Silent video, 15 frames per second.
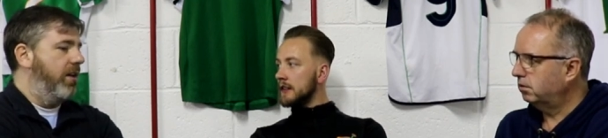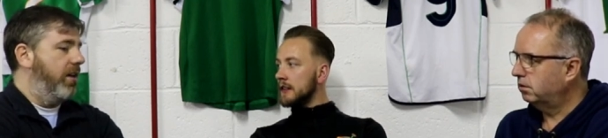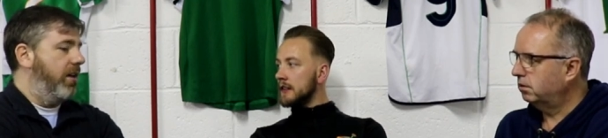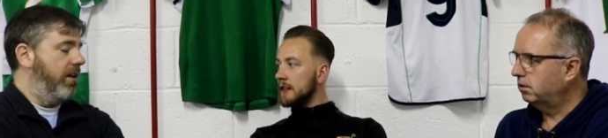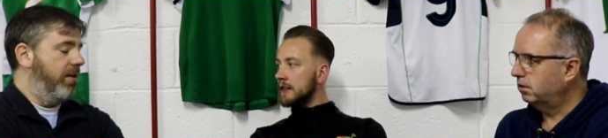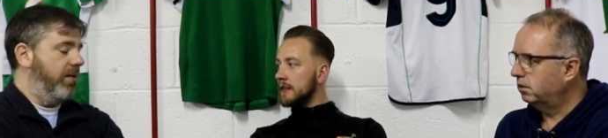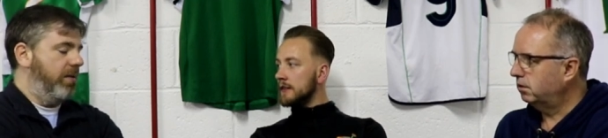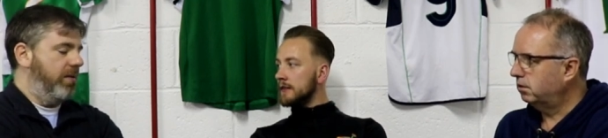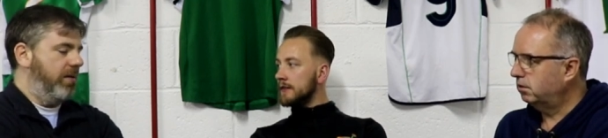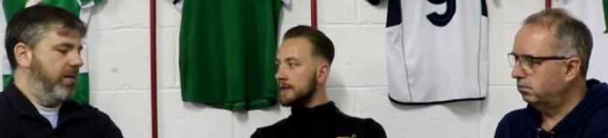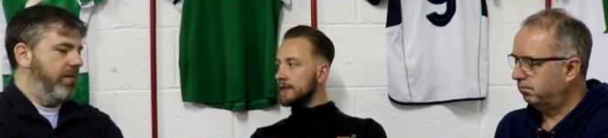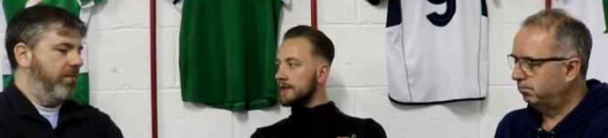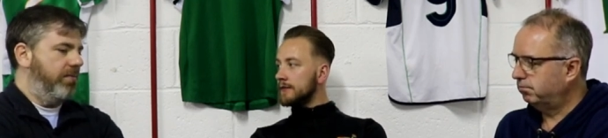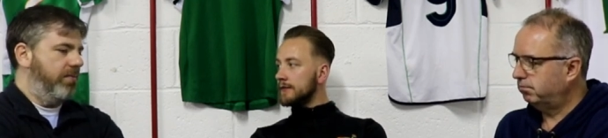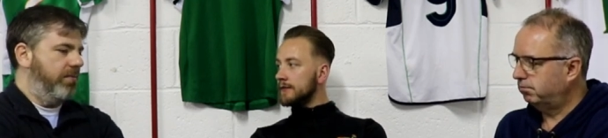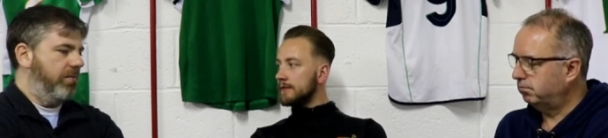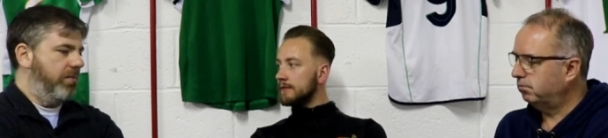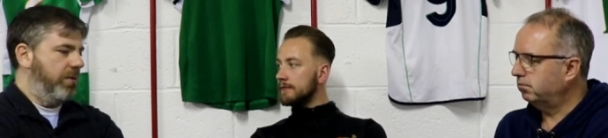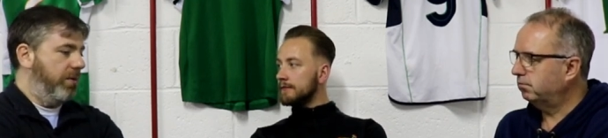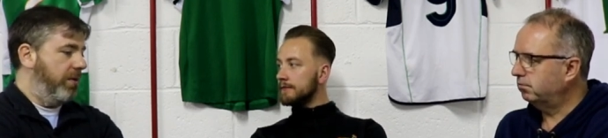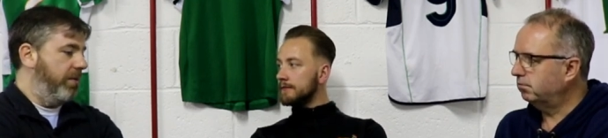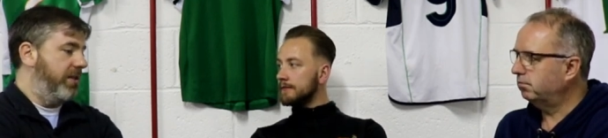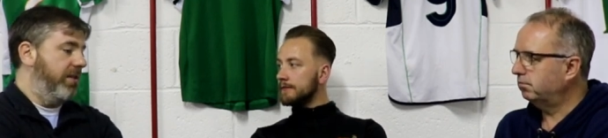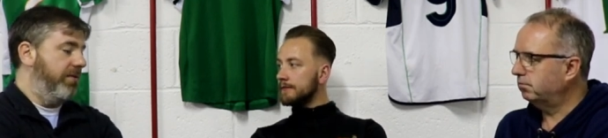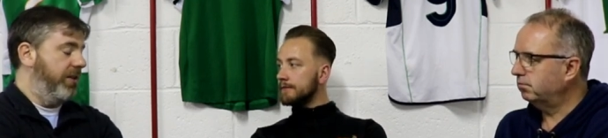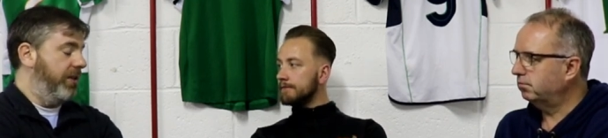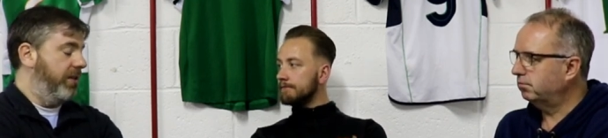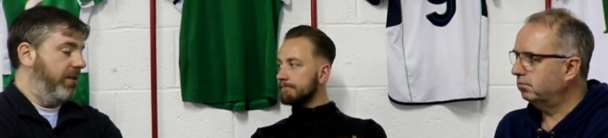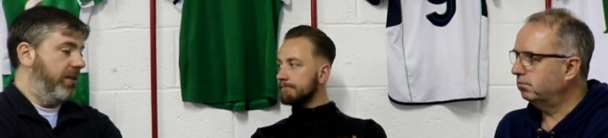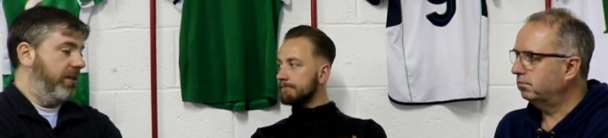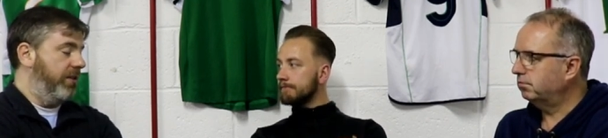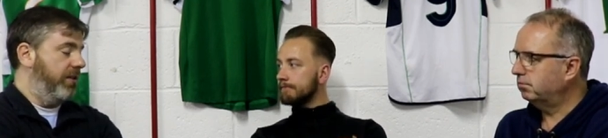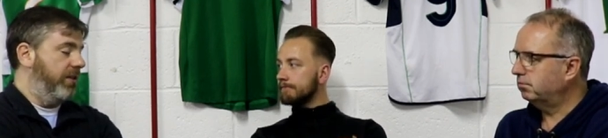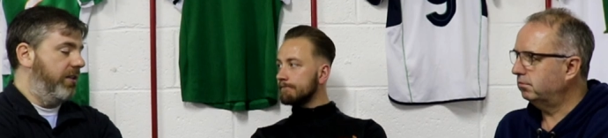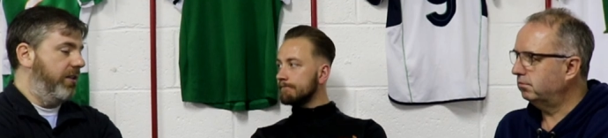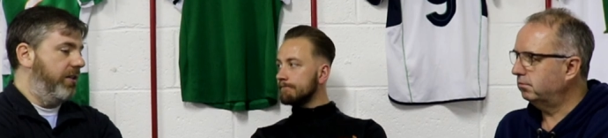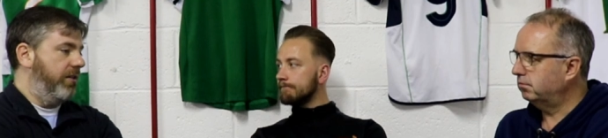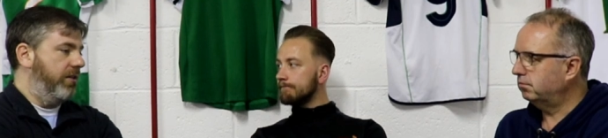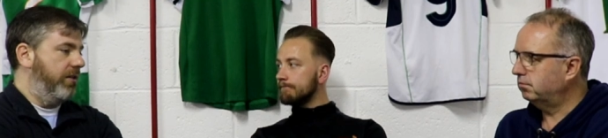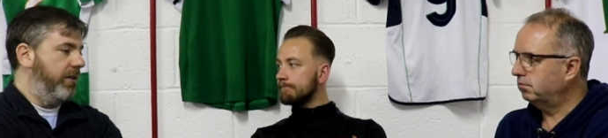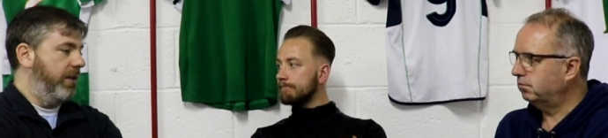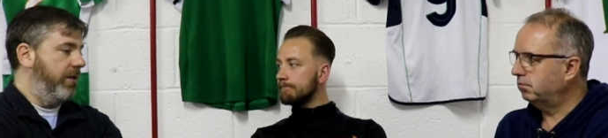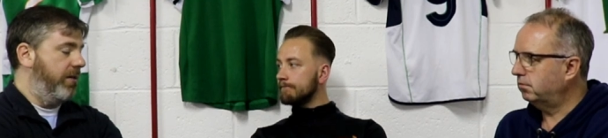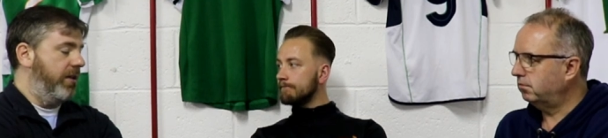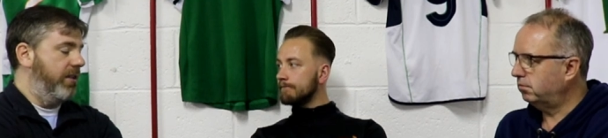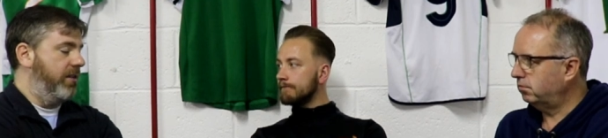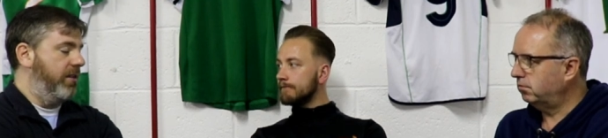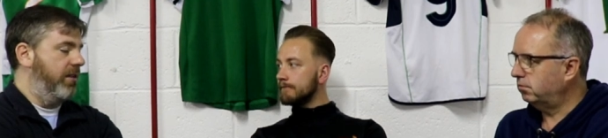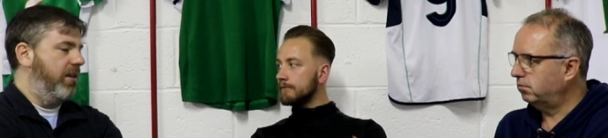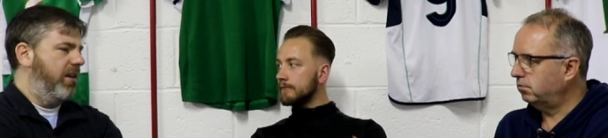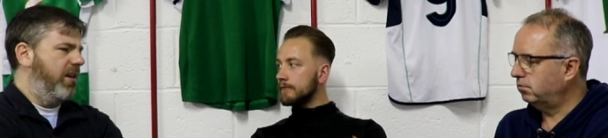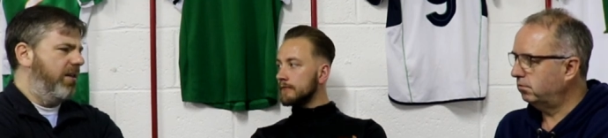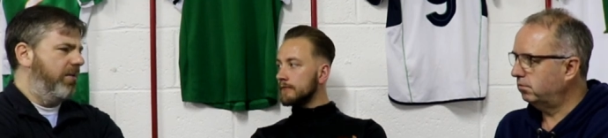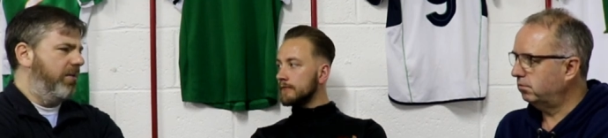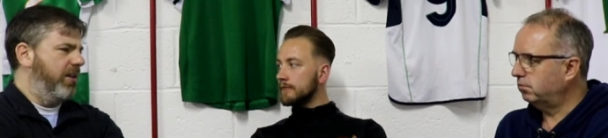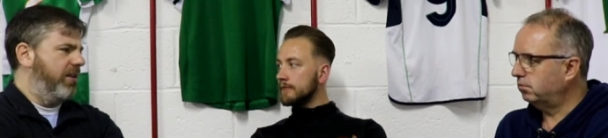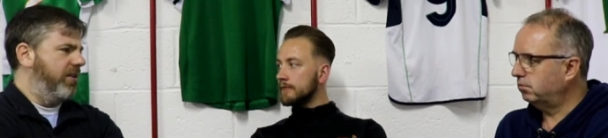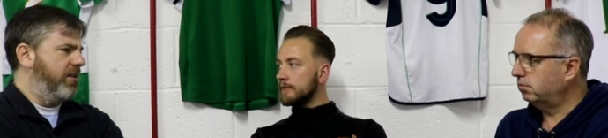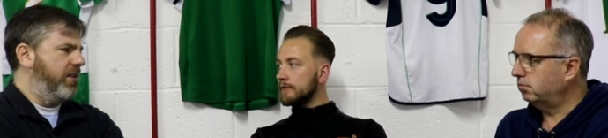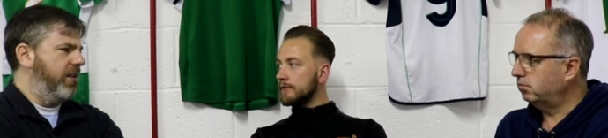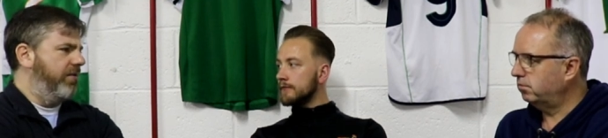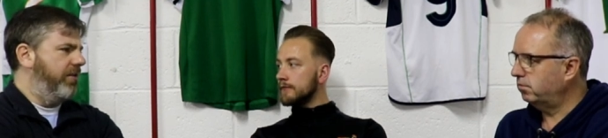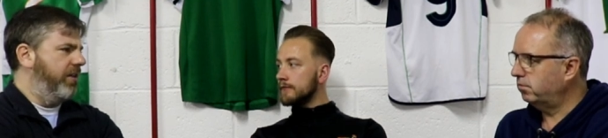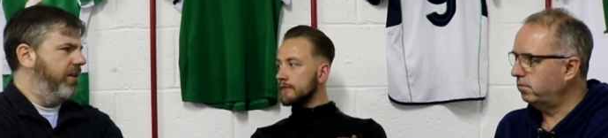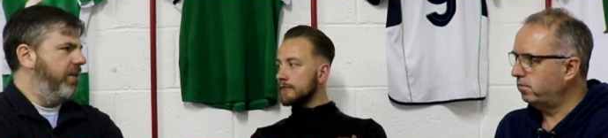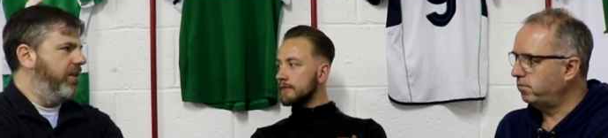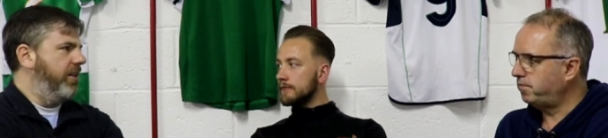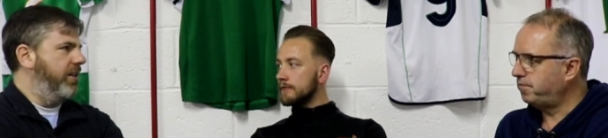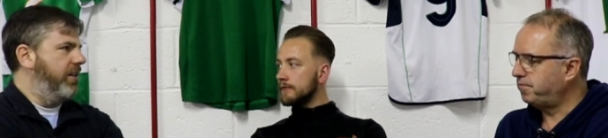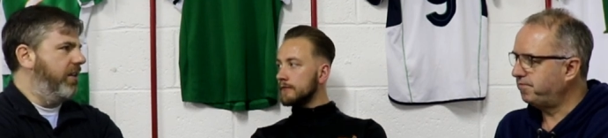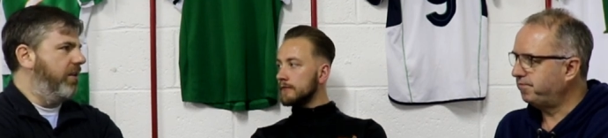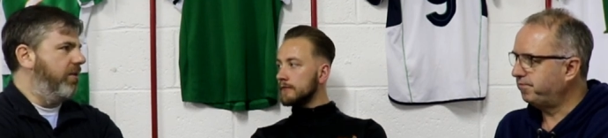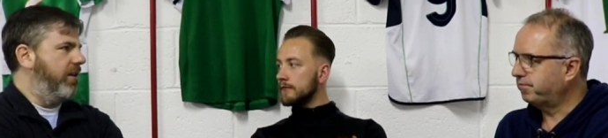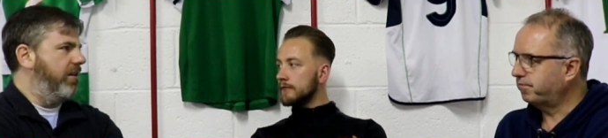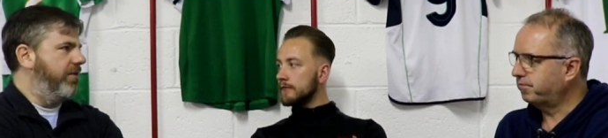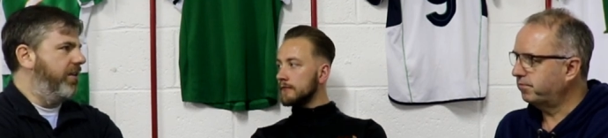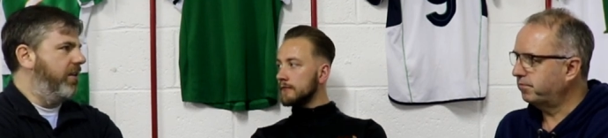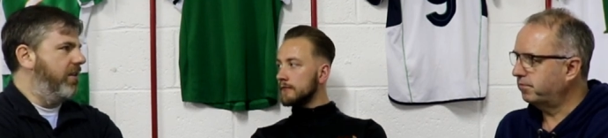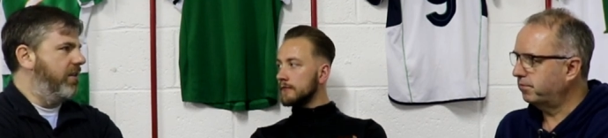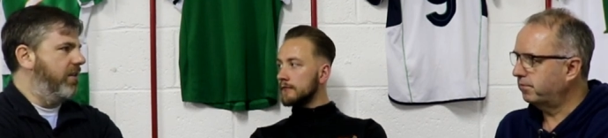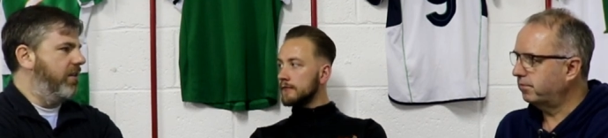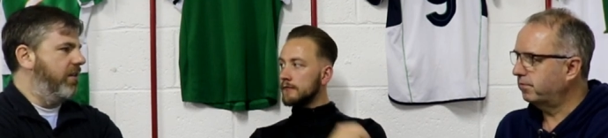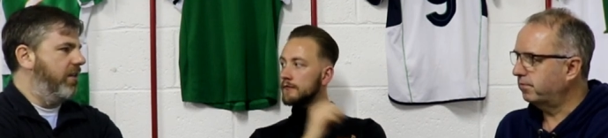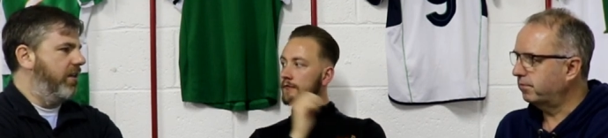Speaker 1: he he. We won't see him for the under, the under 21s, and we're not going to see him for the under 19 qualifiers in